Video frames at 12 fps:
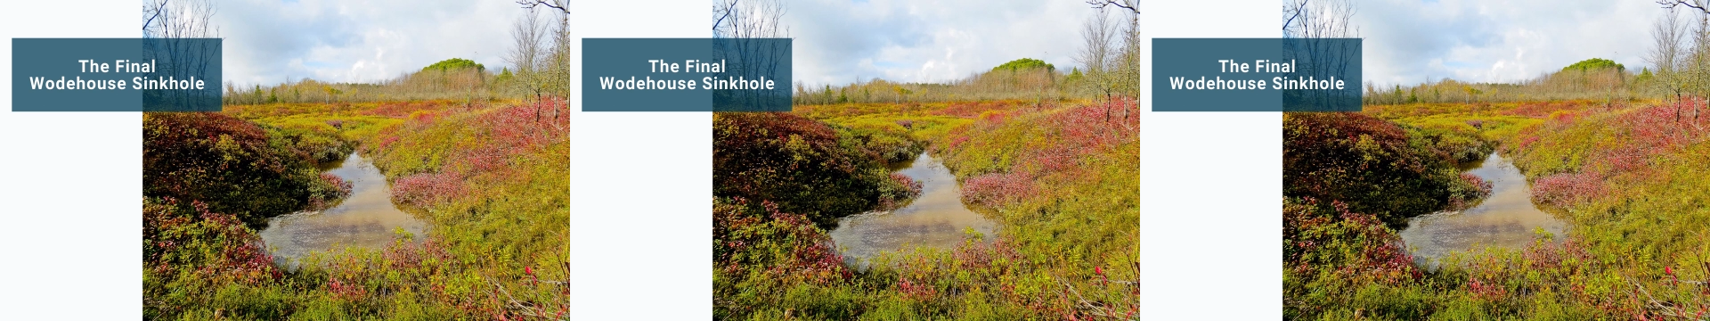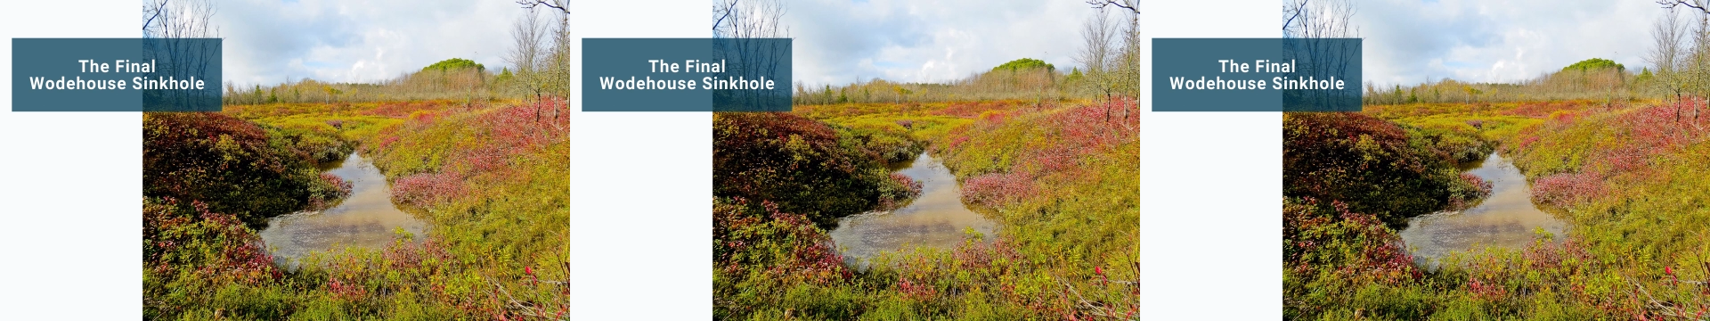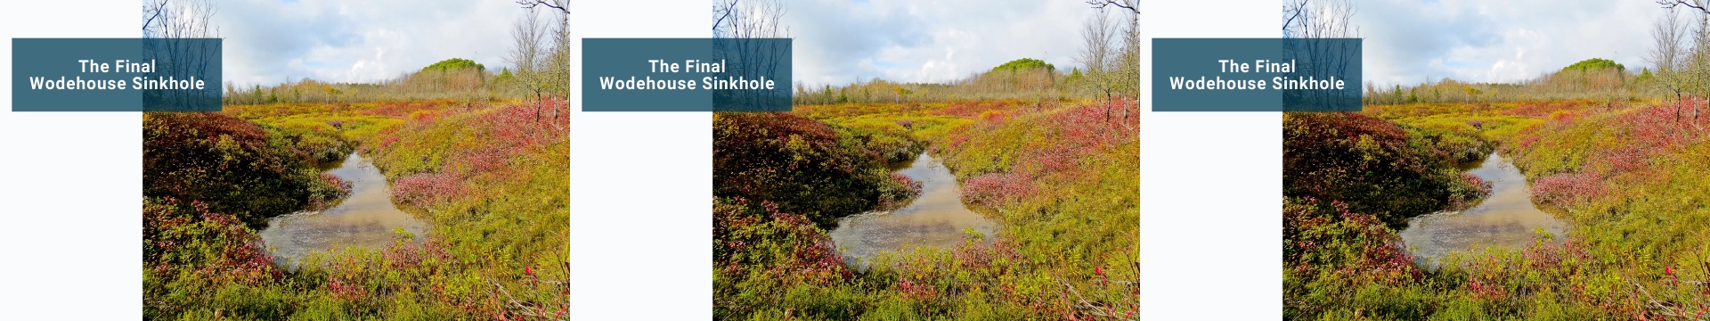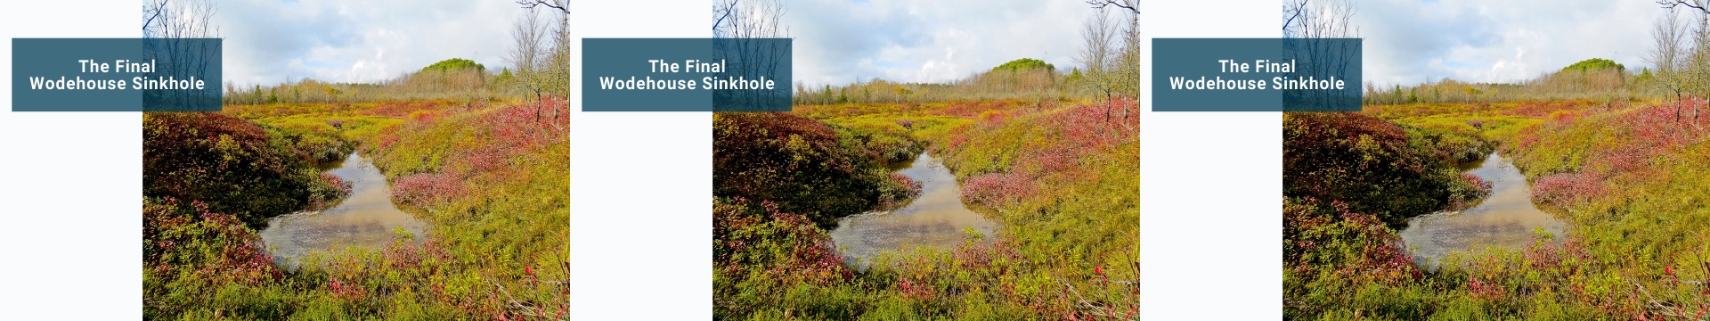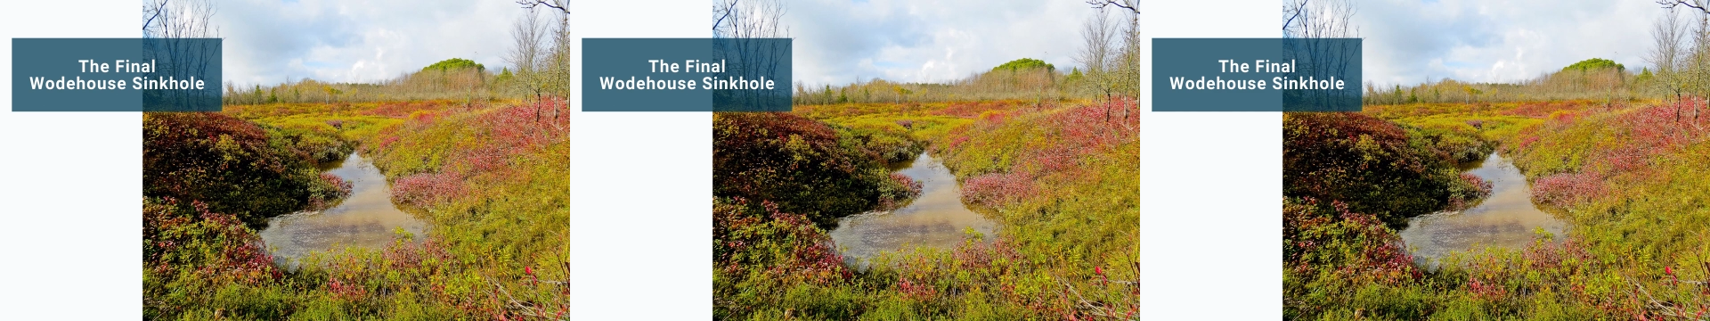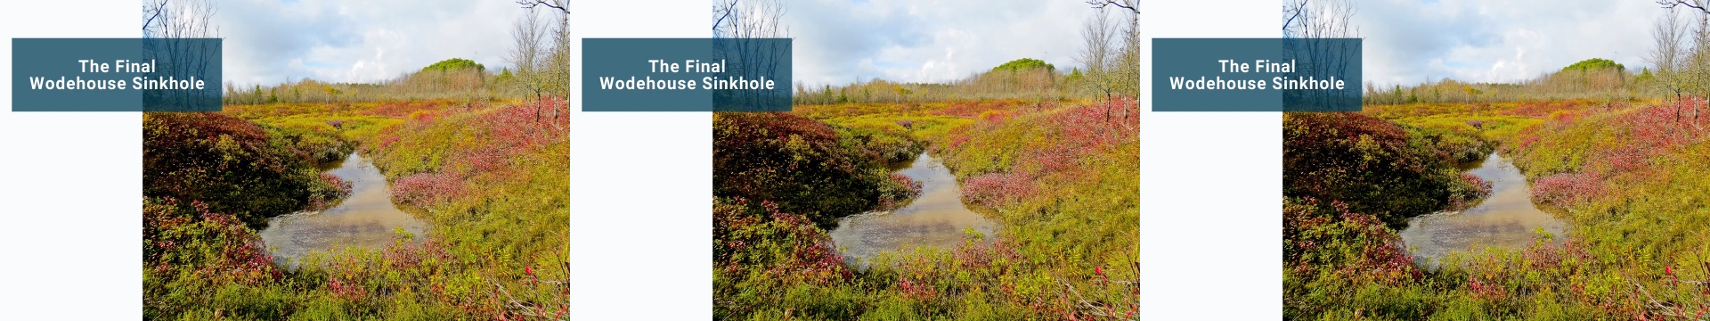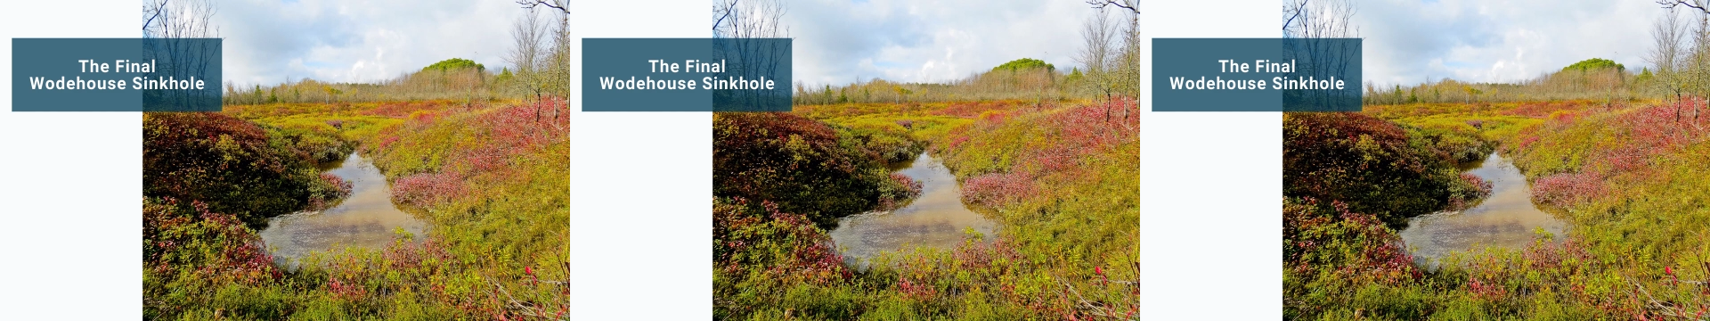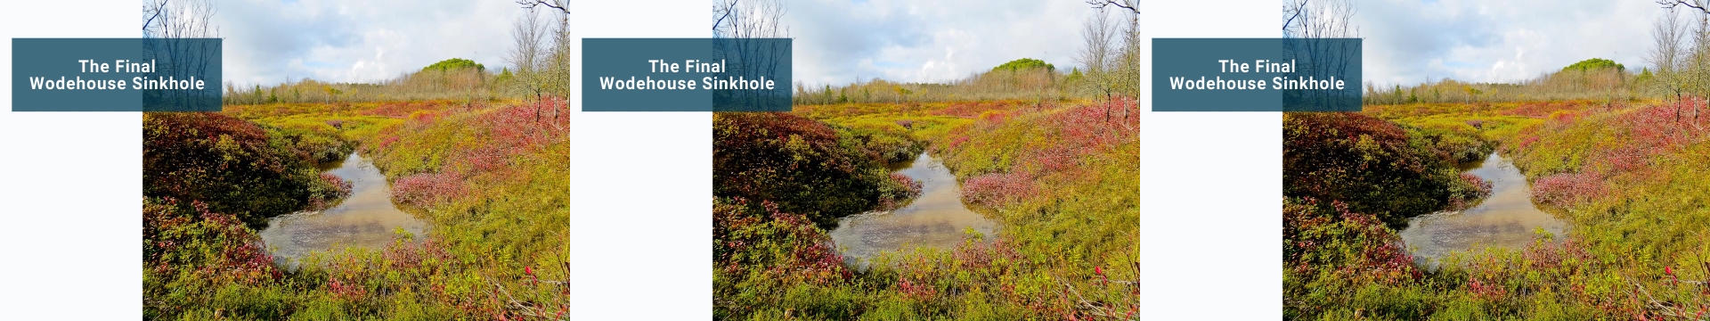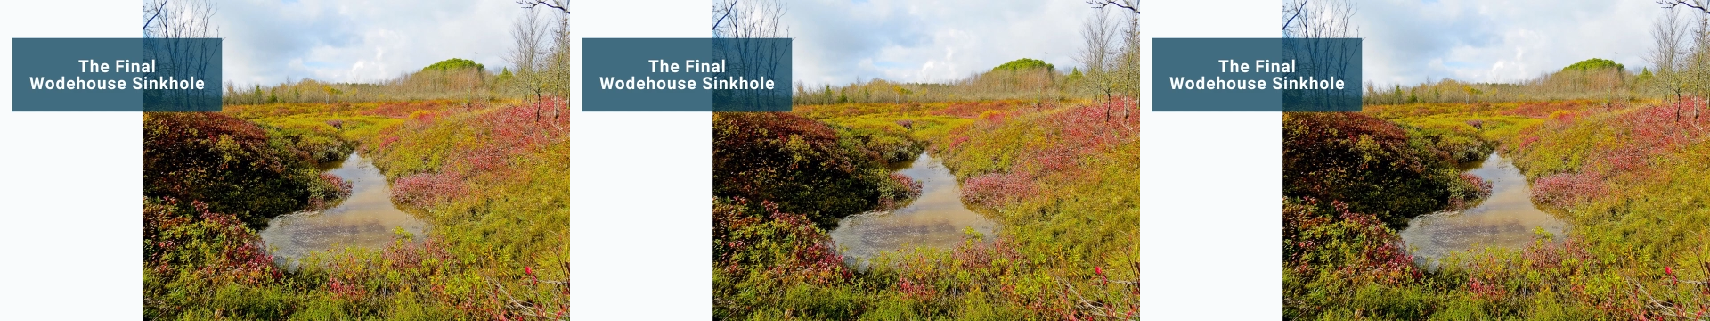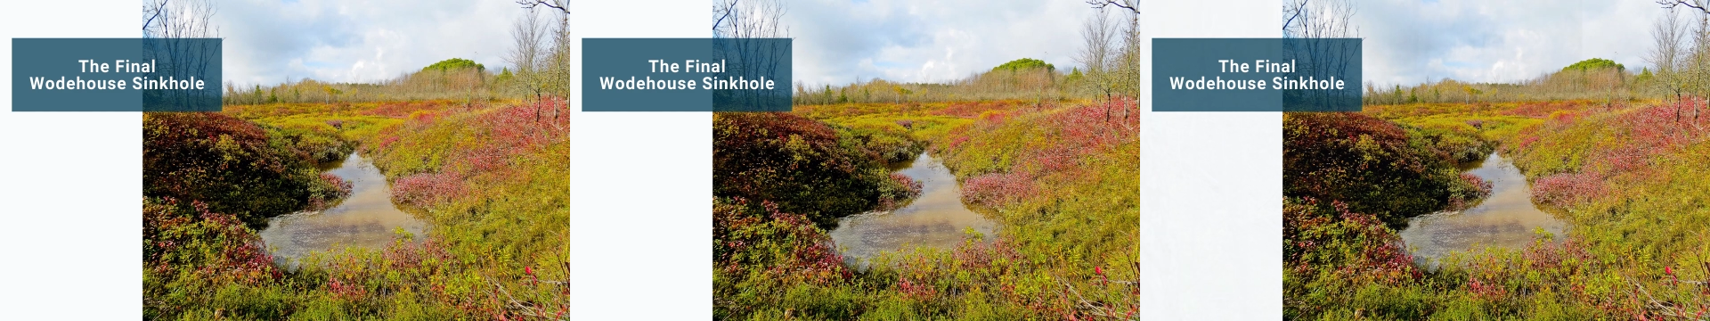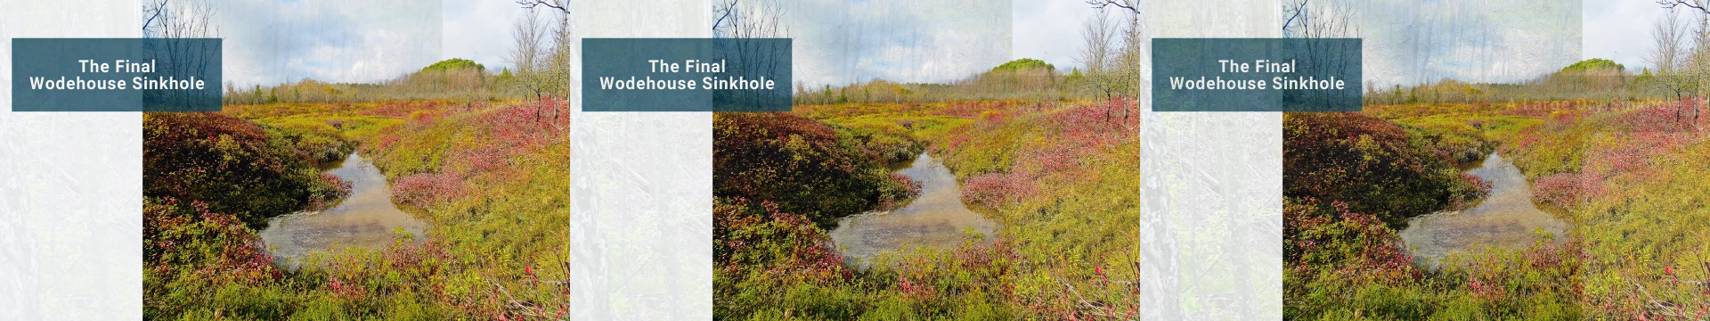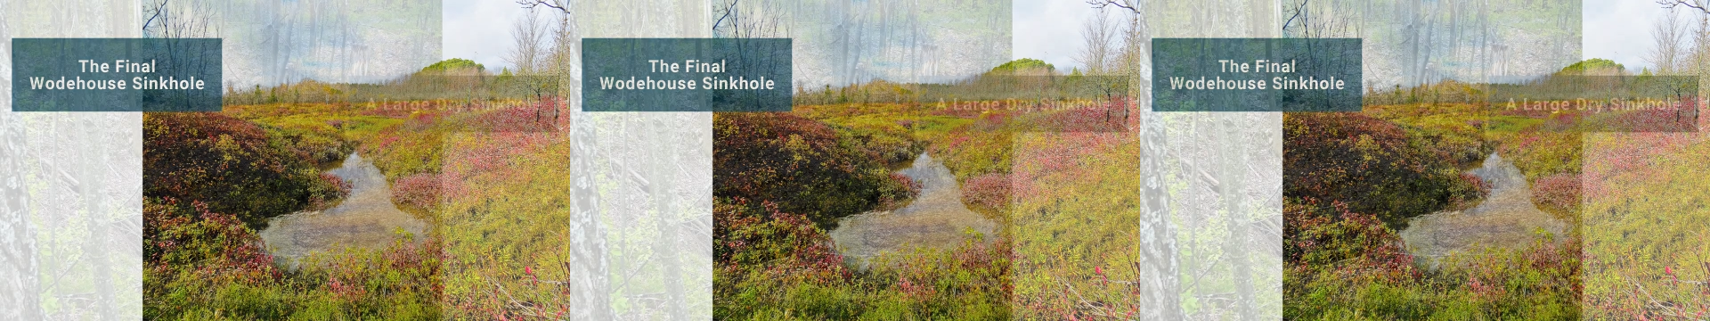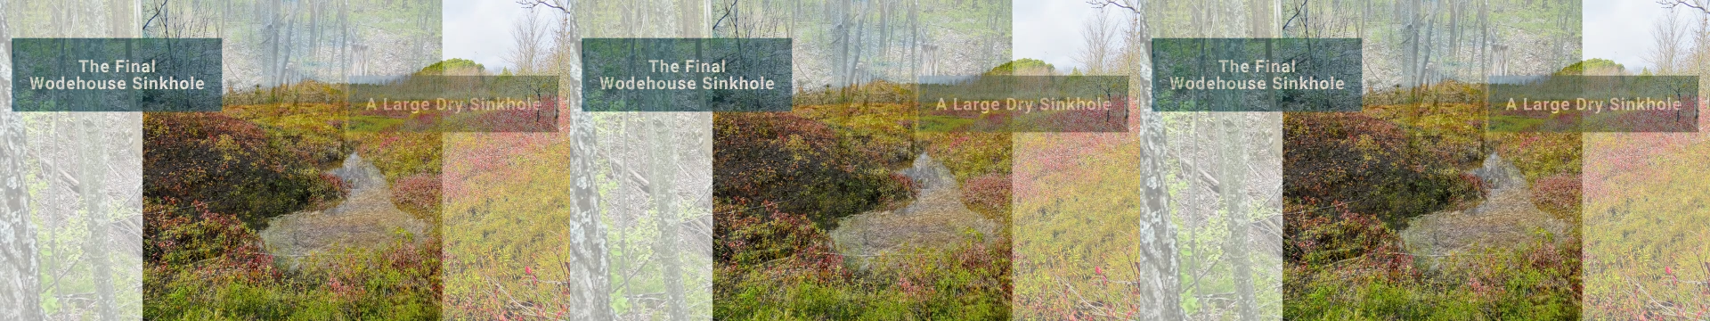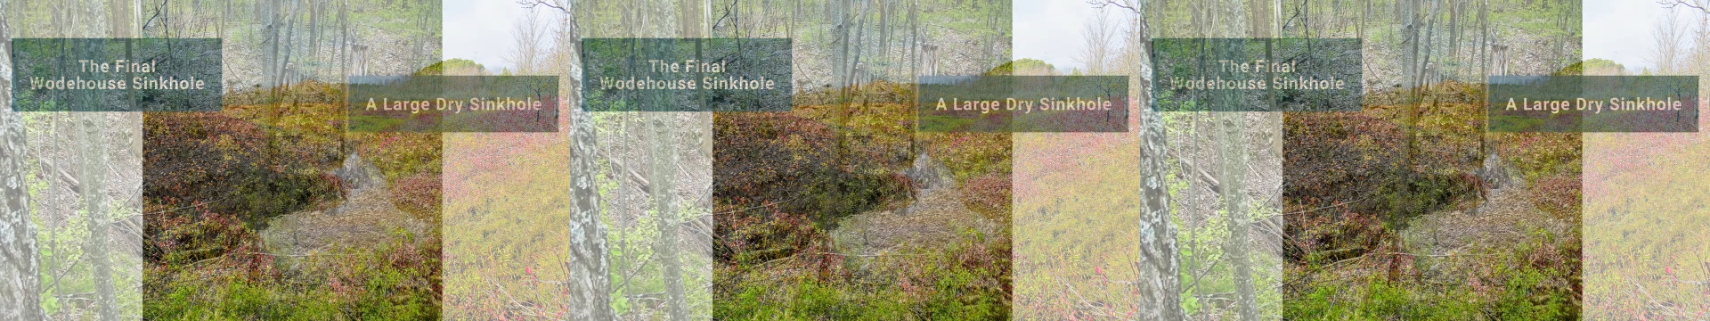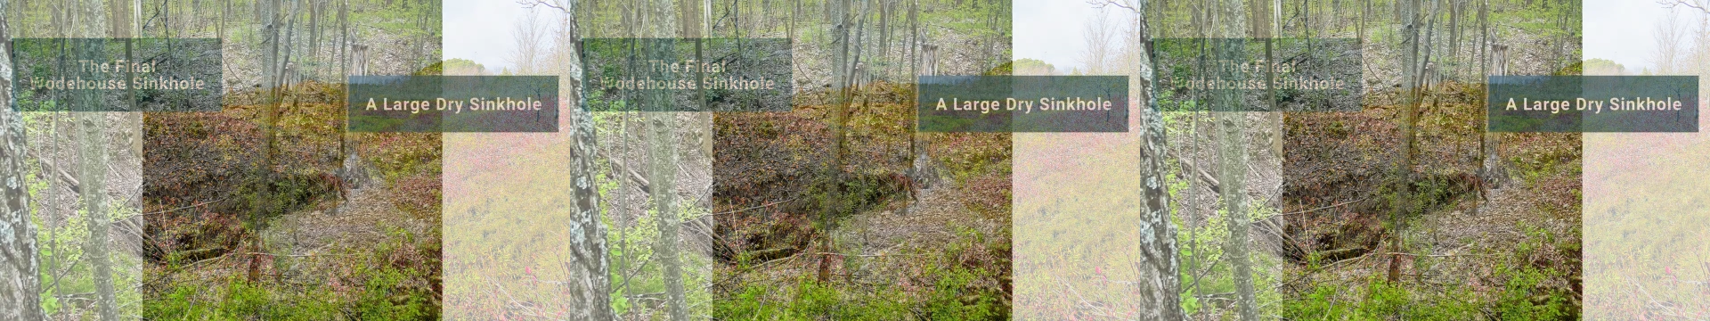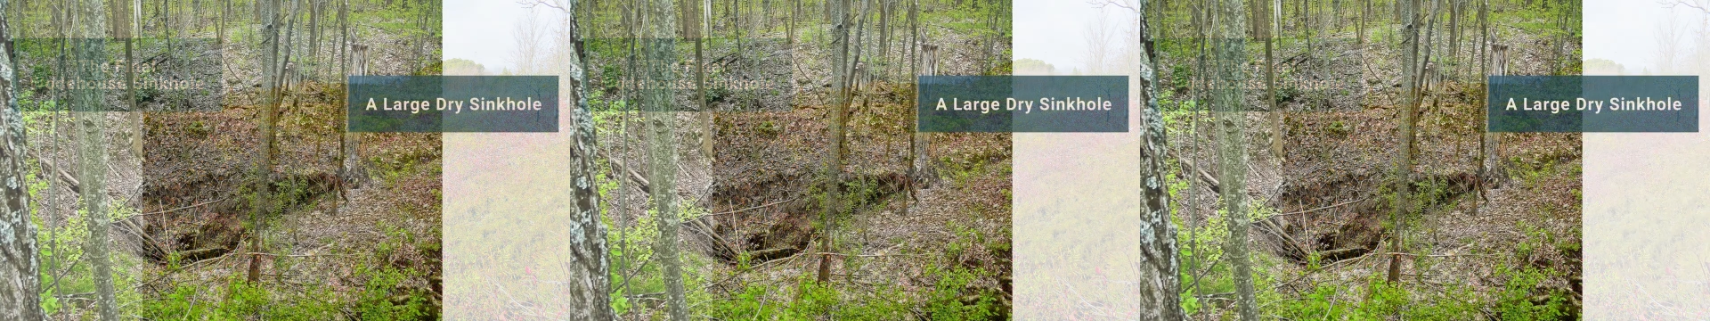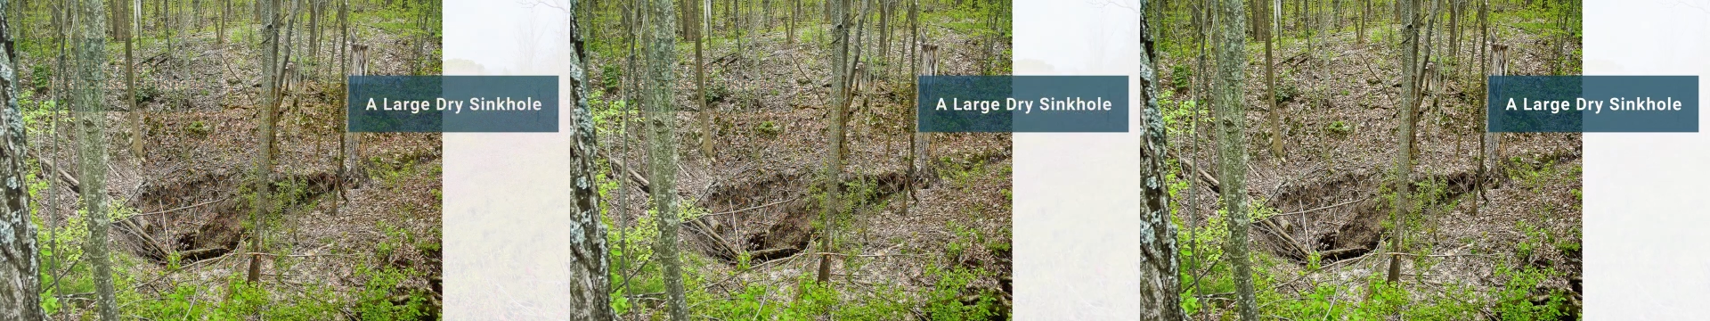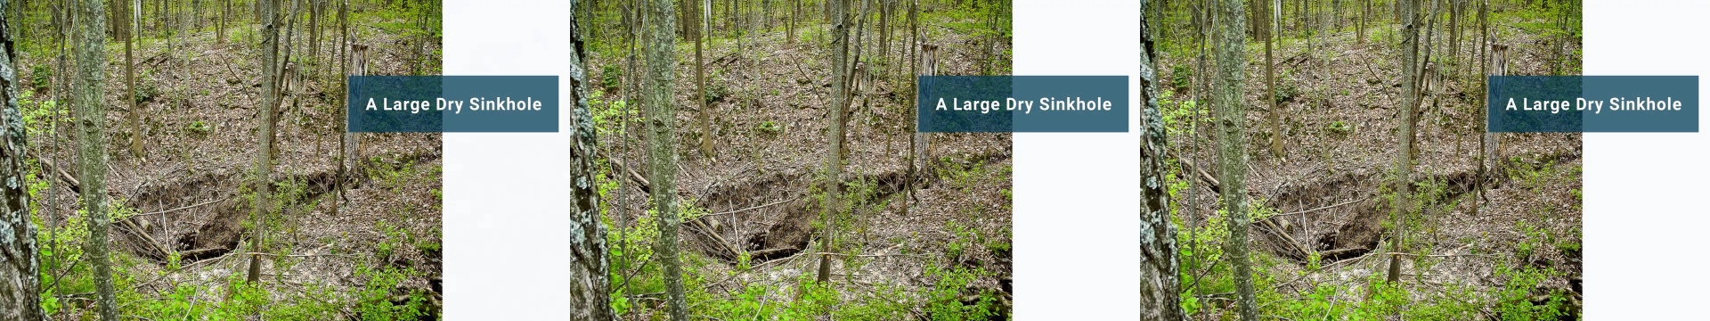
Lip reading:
[unreadable: no face in view]